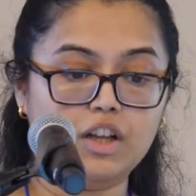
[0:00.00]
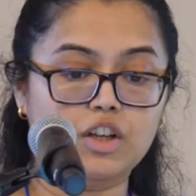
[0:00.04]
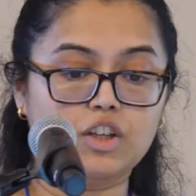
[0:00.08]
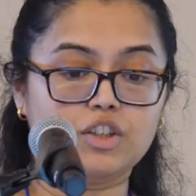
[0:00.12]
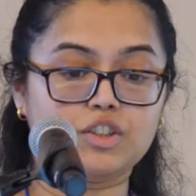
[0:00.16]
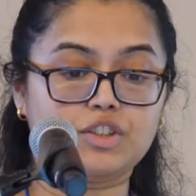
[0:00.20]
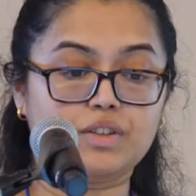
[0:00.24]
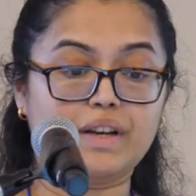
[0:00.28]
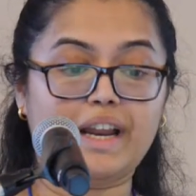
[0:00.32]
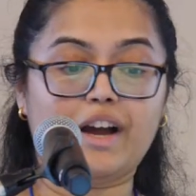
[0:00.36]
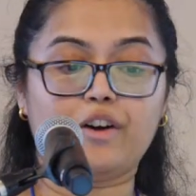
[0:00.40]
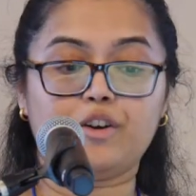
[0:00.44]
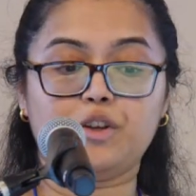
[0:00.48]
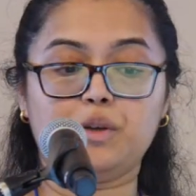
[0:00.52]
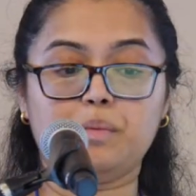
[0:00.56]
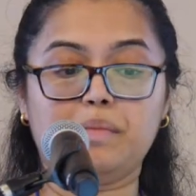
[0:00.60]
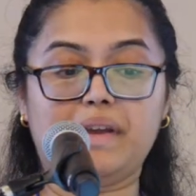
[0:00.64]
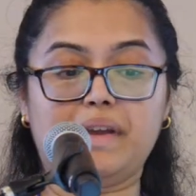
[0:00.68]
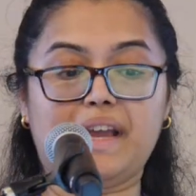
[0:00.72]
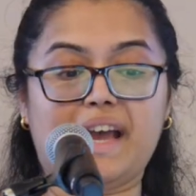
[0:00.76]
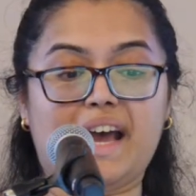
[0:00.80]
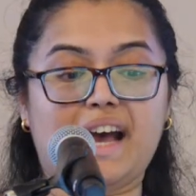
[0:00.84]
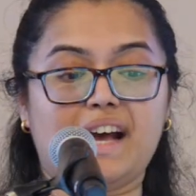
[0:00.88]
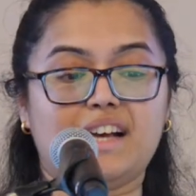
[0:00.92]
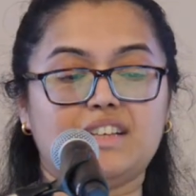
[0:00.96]
So now you
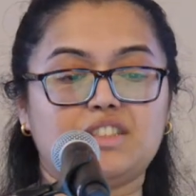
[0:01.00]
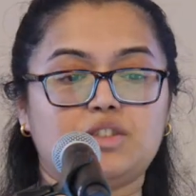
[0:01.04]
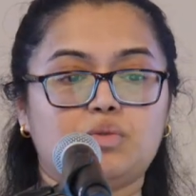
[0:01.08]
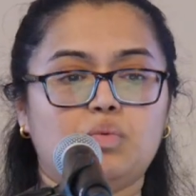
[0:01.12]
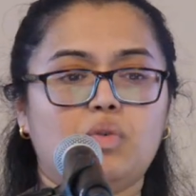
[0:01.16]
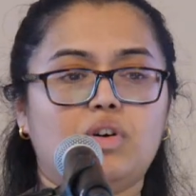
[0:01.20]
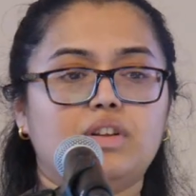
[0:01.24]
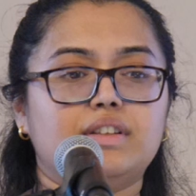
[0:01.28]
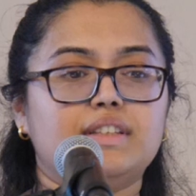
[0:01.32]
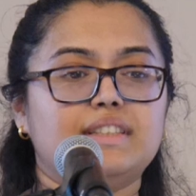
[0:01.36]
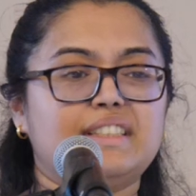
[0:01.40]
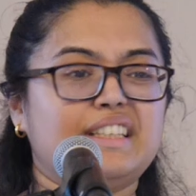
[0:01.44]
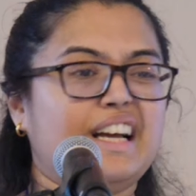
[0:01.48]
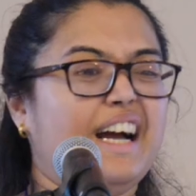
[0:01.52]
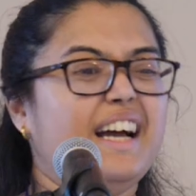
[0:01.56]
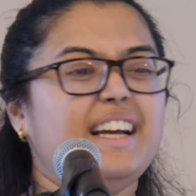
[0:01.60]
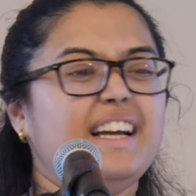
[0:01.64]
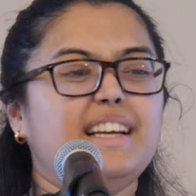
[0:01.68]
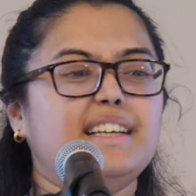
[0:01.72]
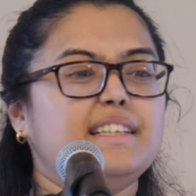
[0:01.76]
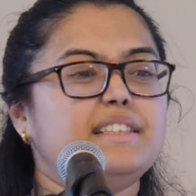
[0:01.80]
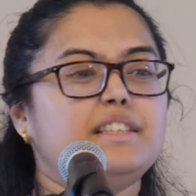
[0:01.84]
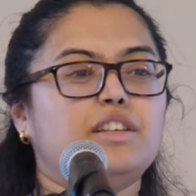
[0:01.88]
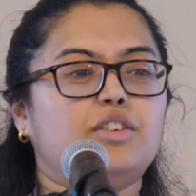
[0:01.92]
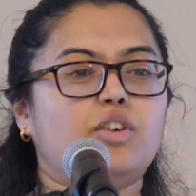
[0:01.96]
may ask, well, the
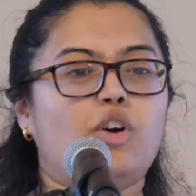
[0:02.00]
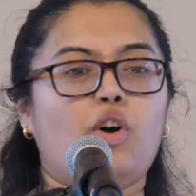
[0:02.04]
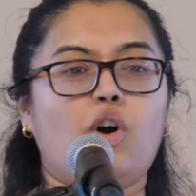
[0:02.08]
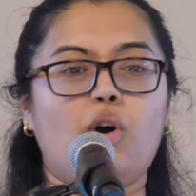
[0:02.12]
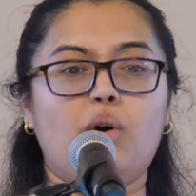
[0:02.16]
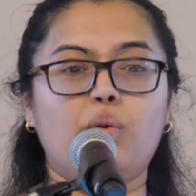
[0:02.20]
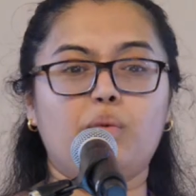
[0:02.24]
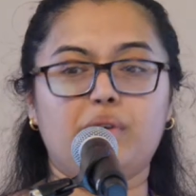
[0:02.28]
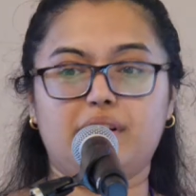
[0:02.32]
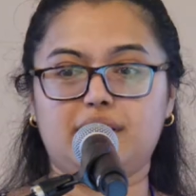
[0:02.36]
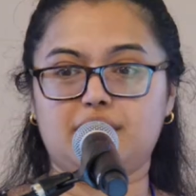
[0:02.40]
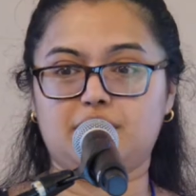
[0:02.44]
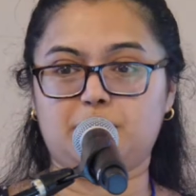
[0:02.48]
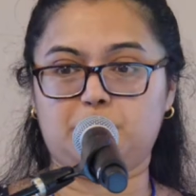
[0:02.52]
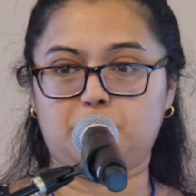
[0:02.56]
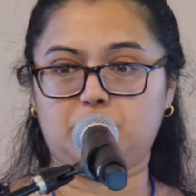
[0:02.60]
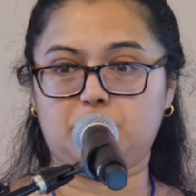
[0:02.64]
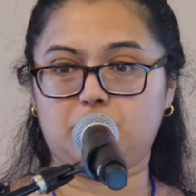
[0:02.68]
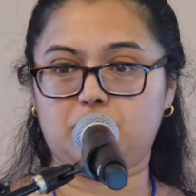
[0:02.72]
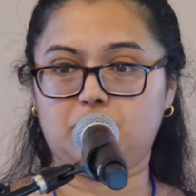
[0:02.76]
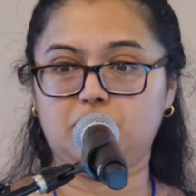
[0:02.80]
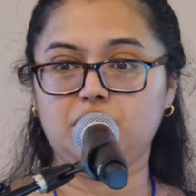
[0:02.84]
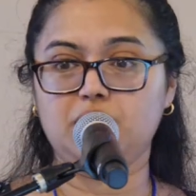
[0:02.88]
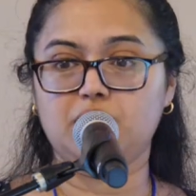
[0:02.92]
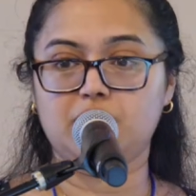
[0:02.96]
sky isn't always
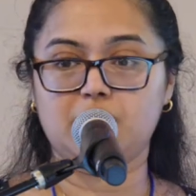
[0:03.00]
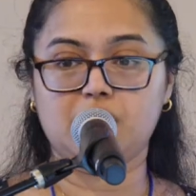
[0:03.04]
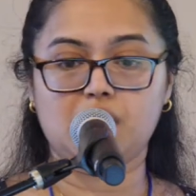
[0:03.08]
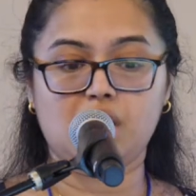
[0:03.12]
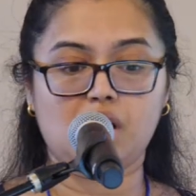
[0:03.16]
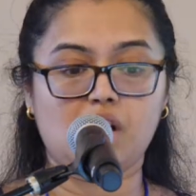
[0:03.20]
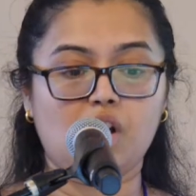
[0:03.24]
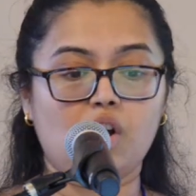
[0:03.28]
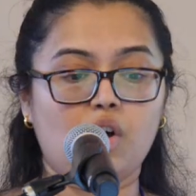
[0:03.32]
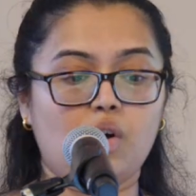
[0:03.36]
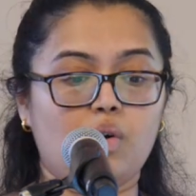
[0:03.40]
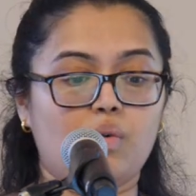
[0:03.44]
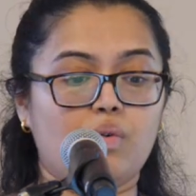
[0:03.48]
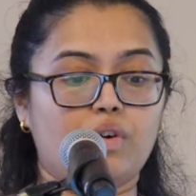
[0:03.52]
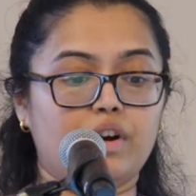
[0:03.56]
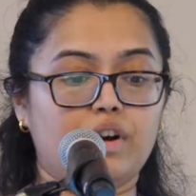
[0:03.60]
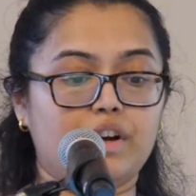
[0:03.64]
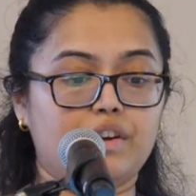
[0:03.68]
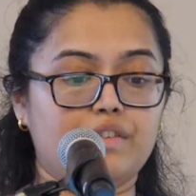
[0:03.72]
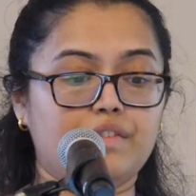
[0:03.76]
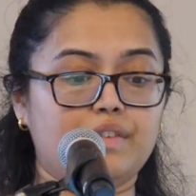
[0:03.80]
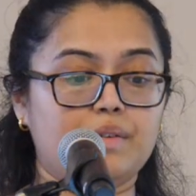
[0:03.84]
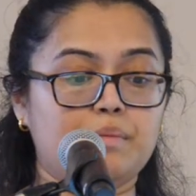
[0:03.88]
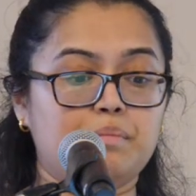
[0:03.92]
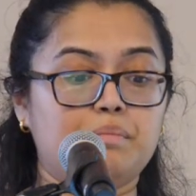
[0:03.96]
blue. One
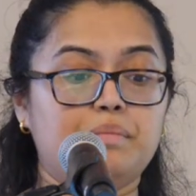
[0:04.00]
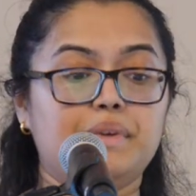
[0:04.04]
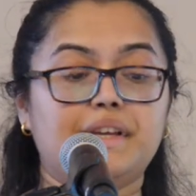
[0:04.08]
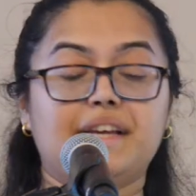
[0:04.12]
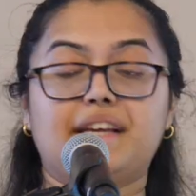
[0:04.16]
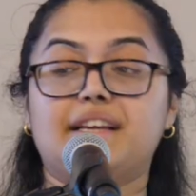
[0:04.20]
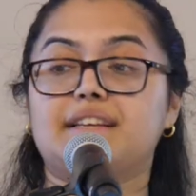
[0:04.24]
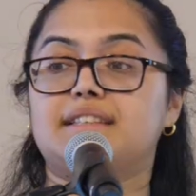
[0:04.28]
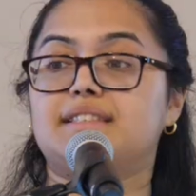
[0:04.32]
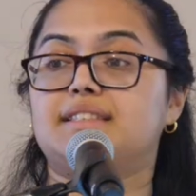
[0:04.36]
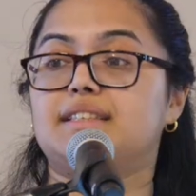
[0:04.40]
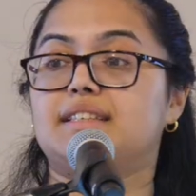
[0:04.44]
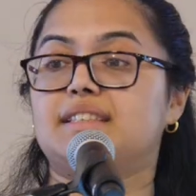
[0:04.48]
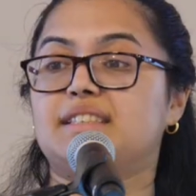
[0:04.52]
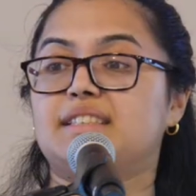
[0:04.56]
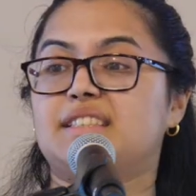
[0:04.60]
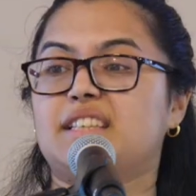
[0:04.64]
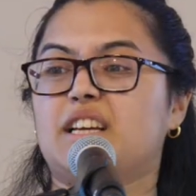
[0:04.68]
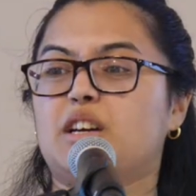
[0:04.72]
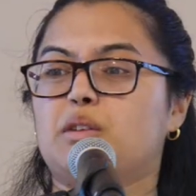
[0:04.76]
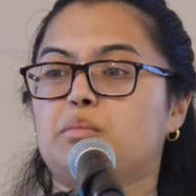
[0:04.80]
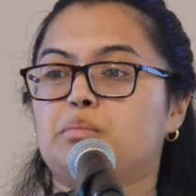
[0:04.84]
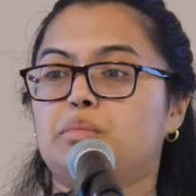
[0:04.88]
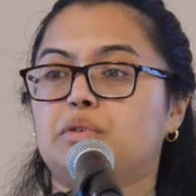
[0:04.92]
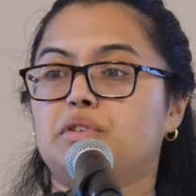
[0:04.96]
of the biggest
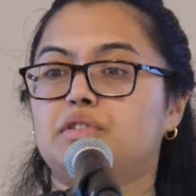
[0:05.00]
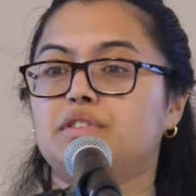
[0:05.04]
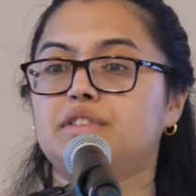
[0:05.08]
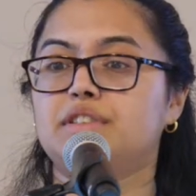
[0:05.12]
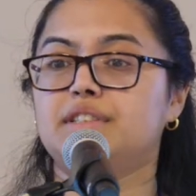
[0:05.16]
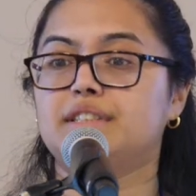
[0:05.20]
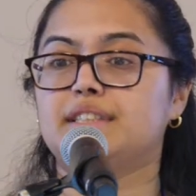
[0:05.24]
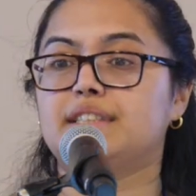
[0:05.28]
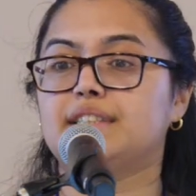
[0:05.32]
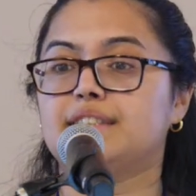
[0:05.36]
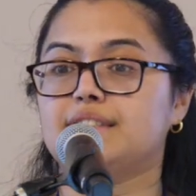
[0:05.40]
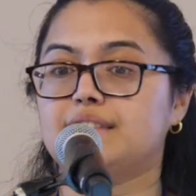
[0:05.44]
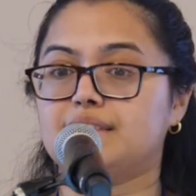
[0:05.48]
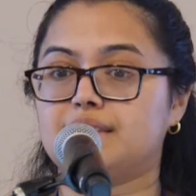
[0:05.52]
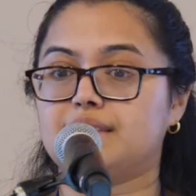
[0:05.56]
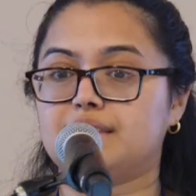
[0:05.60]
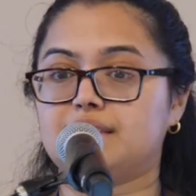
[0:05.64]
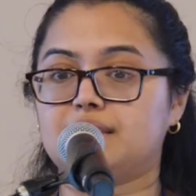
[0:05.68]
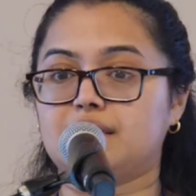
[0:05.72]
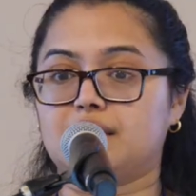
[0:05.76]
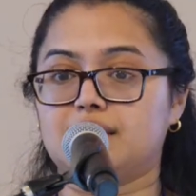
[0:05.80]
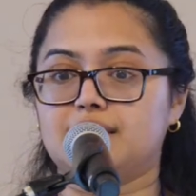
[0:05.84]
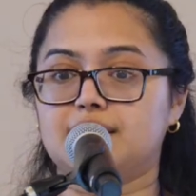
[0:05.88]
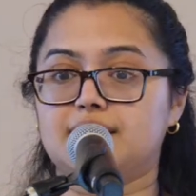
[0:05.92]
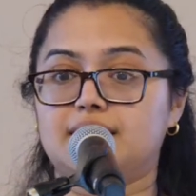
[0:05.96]
examples is
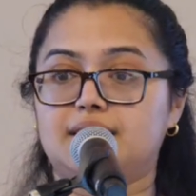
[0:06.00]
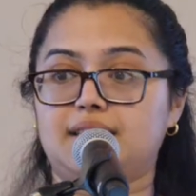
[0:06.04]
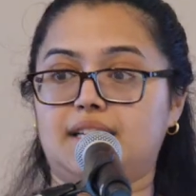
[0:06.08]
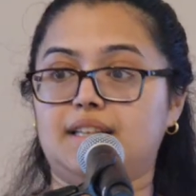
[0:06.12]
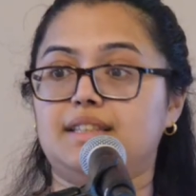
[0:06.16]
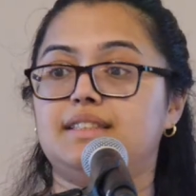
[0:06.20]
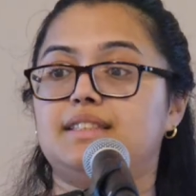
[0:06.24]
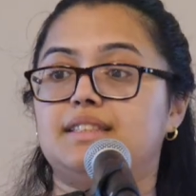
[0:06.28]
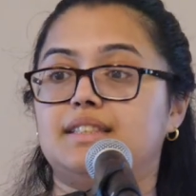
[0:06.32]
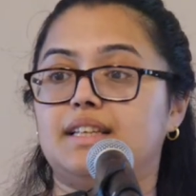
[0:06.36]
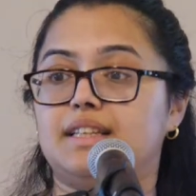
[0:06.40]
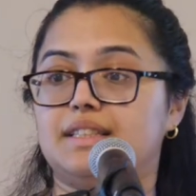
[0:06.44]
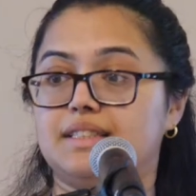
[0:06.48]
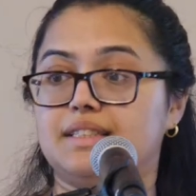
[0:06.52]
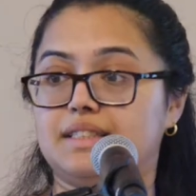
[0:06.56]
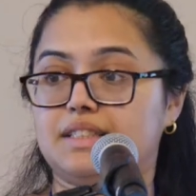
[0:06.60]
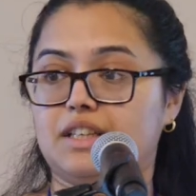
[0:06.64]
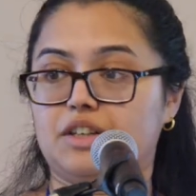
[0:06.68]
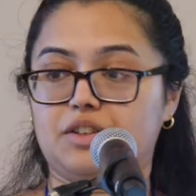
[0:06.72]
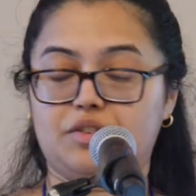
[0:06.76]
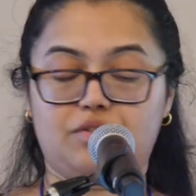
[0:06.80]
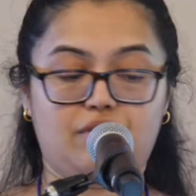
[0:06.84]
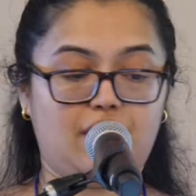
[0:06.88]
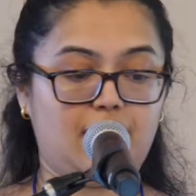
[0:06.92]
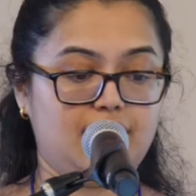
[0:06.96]
sunsets and
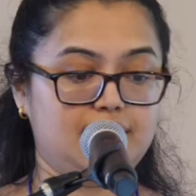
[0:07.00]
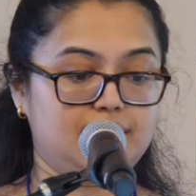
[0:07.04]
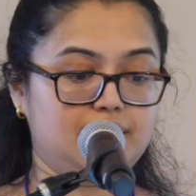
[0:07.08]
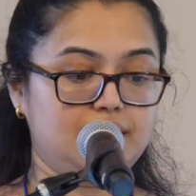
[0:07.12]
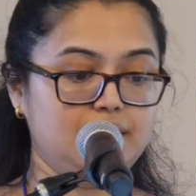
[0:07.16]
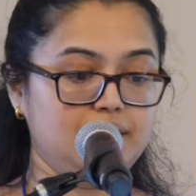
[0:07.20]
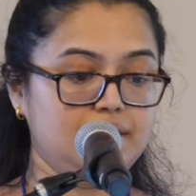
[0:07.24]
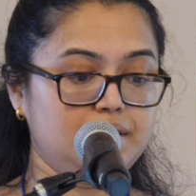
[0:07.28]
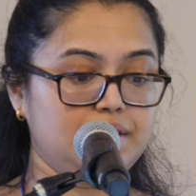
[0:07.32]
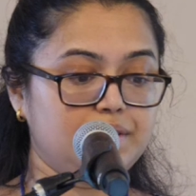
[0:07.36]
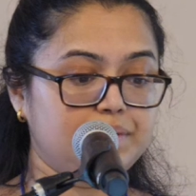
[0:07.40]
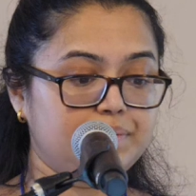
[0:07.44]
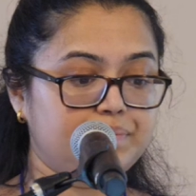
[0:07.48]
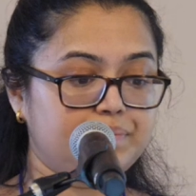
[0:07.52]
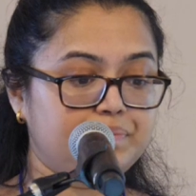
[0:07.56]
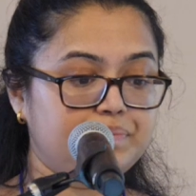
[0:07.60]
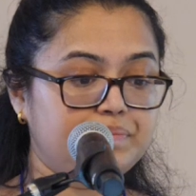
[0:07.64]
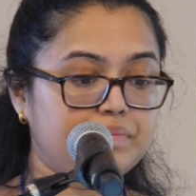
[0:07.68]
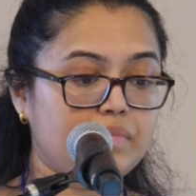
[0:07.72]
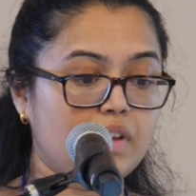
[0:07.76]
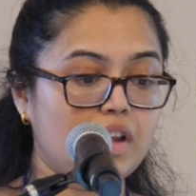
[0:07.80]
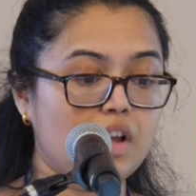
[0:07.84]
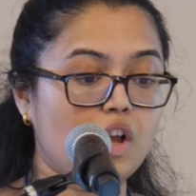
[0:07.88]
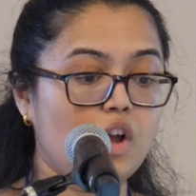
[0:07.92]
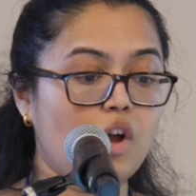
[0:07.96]
sunrises.
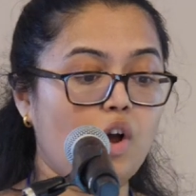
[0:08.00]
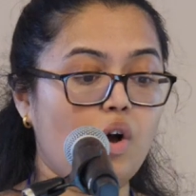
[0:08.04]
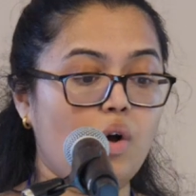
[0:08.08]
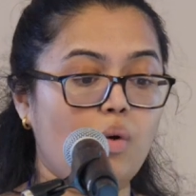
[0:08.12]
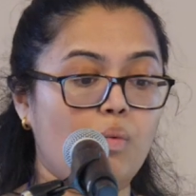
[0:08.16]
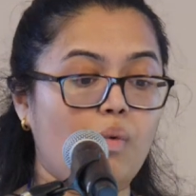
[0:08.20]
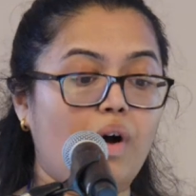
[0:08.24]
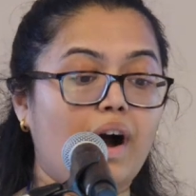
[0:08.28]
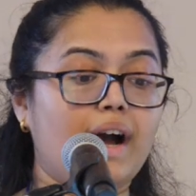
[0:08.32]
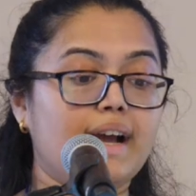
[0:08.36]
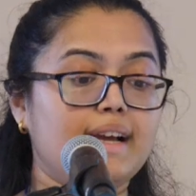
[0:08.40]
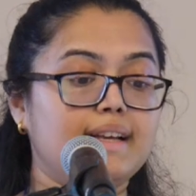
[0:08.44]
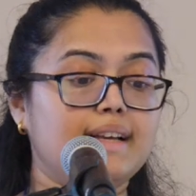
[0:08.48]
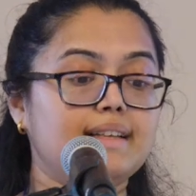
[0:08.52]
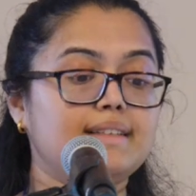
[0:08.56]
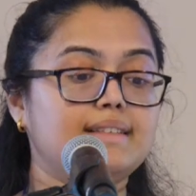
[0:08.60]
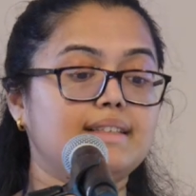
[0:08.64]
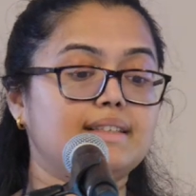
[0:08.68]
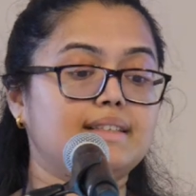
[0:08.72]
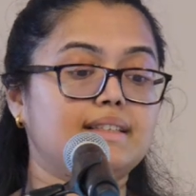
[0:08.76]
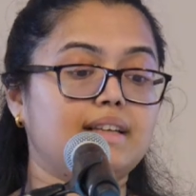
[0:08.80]
Why is the